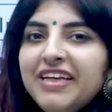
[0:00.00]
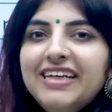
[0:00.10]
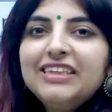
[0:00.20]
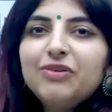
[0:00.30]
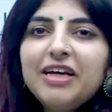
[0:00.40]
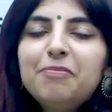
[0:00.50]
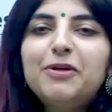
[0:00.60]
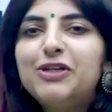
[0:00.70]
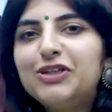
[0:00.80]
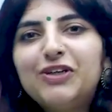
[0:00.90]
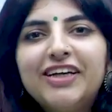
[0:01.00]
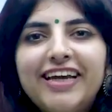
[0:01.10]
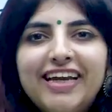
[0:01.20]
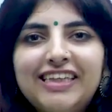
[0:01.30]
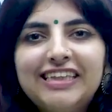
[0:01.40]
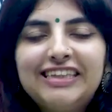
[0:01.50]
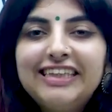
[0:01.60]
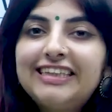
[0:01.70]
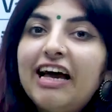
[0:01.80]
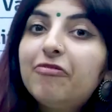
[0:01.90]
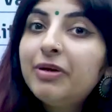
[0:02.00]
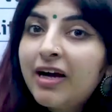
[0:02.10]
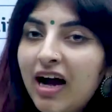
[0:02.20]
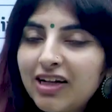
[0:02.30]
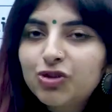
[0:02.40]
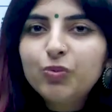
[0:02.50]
these very particular characteristics have been asked. So